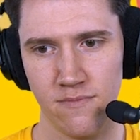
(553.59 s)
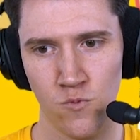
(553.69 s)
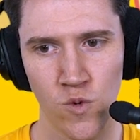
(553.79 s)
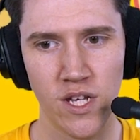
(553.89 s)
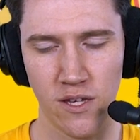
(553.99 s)

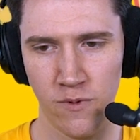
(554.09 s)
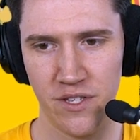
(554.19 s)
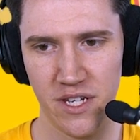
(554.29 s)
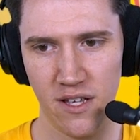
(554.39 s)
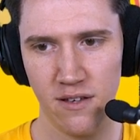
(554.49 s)
Really well
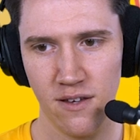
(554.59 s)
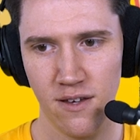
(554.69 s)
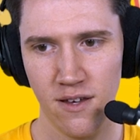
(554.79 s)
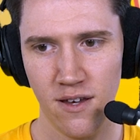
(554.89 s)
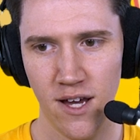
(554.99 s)
done.
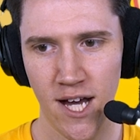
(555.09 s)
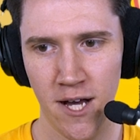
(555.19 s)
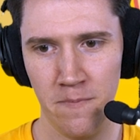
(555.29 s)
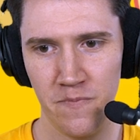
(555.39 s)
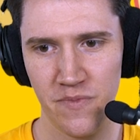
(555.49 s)

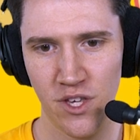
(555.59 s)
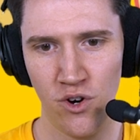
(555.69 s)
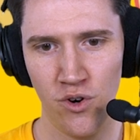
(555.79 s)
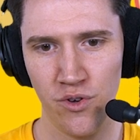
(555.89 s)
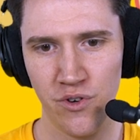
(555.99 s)
Um, the
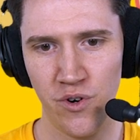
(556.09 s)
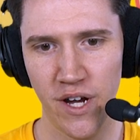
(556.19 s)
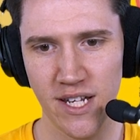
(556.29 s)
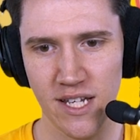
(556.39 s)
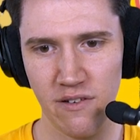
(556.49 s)
whole the whole
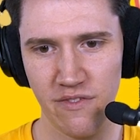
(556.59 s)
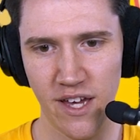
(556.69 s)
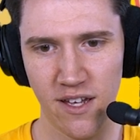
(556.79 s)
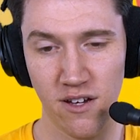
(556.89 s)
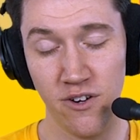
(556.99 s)
idea of
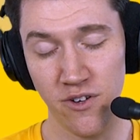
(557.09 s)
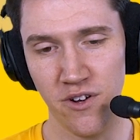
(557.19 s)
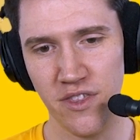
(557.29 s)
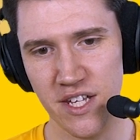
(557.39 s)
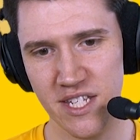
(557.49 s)
like, oh,
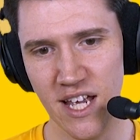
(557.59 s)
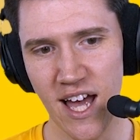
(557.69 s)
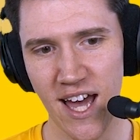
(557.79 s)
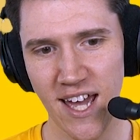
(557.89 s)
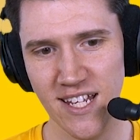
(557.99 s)
you're on this
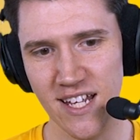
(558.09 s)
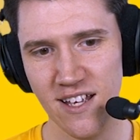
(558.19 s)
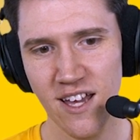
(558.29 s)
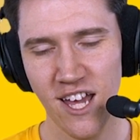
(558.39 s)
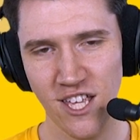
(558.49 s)
side and
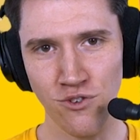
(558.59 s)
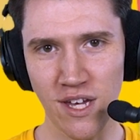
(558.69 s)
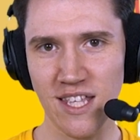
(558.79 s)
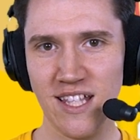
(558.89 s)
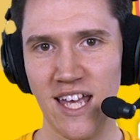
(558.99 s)
you
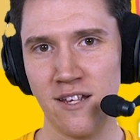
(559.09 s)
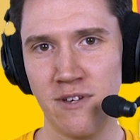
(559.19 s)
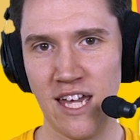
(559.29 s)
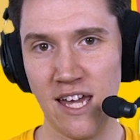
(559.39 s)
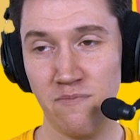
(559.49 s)
get in the
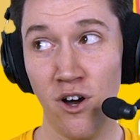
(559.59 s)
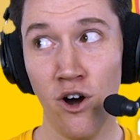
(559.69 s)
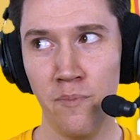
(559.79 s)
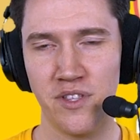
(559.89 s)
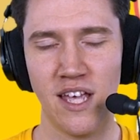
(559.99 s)
enemy camp.
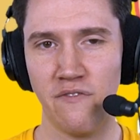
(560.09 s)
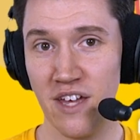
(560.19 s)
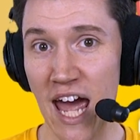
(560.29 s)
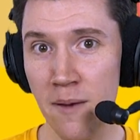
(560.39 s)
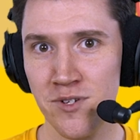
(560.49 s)
Oh, but they've
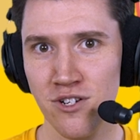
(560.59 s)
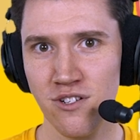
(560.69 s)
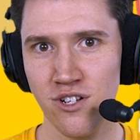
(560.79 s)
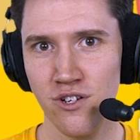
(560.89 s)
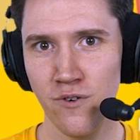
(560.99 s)

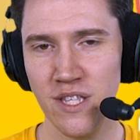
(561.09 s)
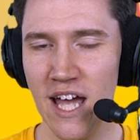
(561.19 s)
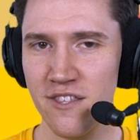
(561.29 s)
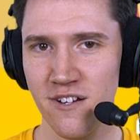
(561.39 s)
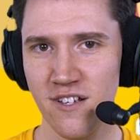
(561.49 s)
captured you and
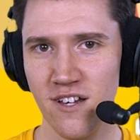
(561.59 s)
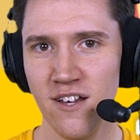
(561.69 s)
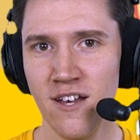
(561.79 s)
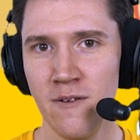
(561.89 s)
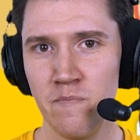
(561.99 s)
now they're gonna
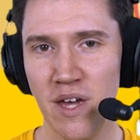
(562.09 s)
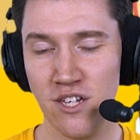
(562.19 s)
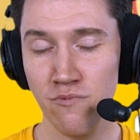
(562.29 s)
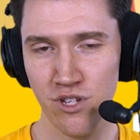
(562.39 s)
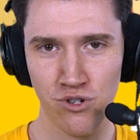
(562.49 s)

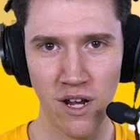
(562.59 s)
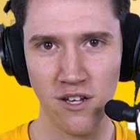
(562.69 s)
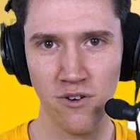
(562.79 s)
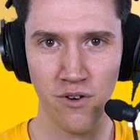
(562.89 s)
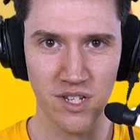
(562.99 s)
make you betray
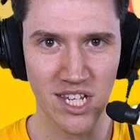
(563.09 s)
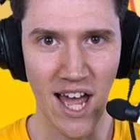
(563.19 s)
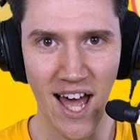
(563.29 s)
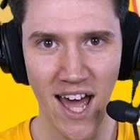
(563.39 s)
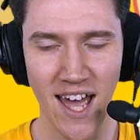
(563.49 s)
your own
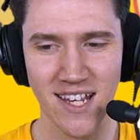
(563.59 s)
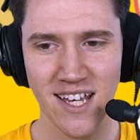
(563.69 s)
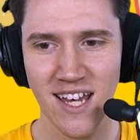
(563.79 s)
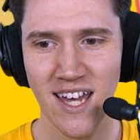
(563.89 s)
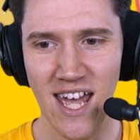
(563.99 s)
side.
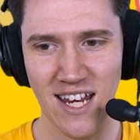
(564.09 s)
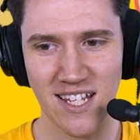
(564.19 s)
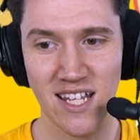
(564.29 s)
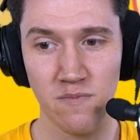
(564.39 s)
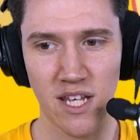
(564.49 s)
And
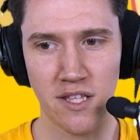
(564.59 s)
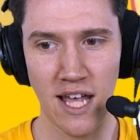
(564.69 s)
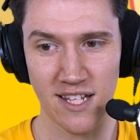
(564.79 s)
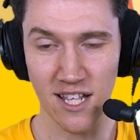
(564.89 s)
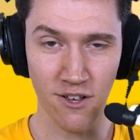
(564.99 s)
it seems like
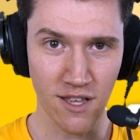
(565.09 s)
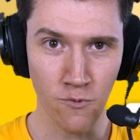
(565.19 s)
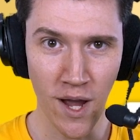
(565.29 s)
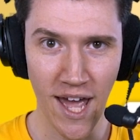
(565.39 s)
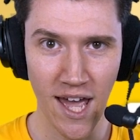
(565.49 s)
that's the only
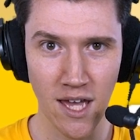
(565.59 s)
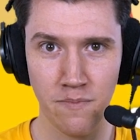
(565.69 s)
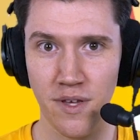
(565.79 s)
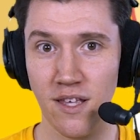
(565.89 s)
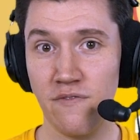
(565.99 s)
way.
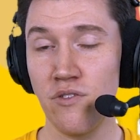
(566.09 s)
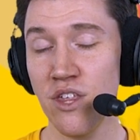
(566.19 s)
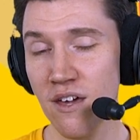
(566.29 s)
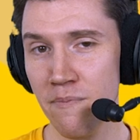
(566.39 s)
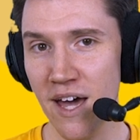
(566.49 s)
But if you
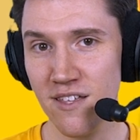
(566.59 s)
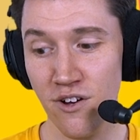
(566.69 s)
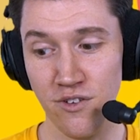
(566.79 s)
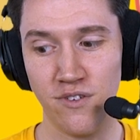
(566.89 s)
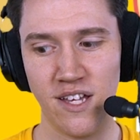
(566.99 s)
think about it,
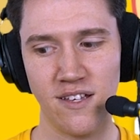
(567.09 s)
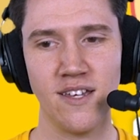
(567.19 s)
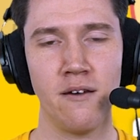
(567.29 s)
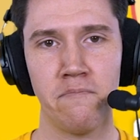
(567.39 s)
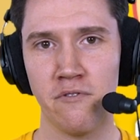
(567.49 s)
oh, you can
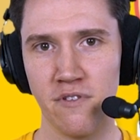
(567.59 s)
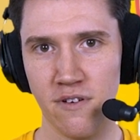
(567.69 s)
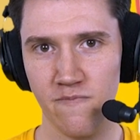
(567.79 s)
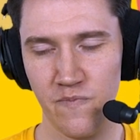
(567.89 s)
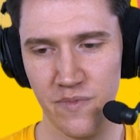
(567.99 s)
get up through
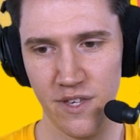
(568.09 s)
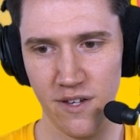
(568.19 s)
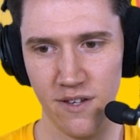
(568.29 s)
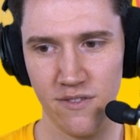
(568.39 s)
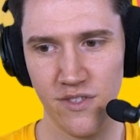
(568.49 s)
the
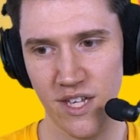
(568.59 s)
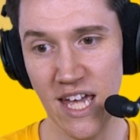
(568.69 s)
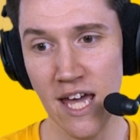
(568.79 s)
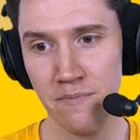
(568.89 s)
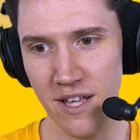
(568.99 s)
the, the
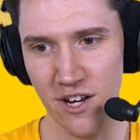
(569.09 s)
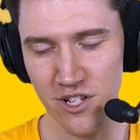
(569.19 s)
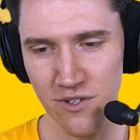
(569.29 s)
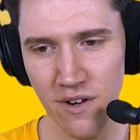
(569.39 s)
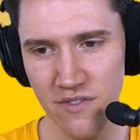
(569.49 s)
camp and
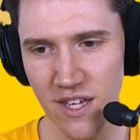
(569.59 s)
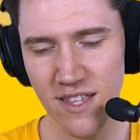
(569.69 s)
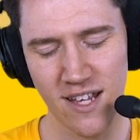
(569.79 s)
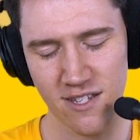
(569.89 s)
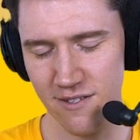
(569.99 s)
actually do everything.
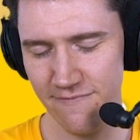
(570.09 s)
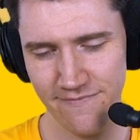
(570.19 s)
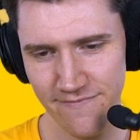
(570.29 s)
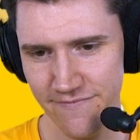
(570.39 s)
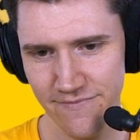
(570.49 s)
That's
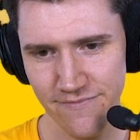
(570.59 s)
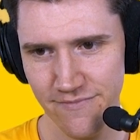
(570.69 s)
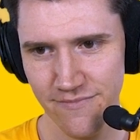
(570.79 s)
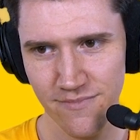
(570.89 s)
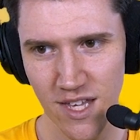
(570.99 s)

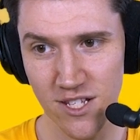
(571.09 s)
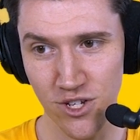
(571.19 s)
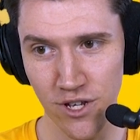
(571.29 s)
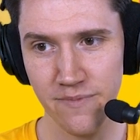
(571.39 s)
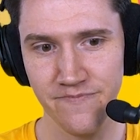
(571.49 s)
it's
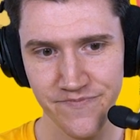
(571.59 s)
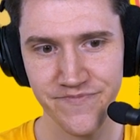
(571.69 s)
good.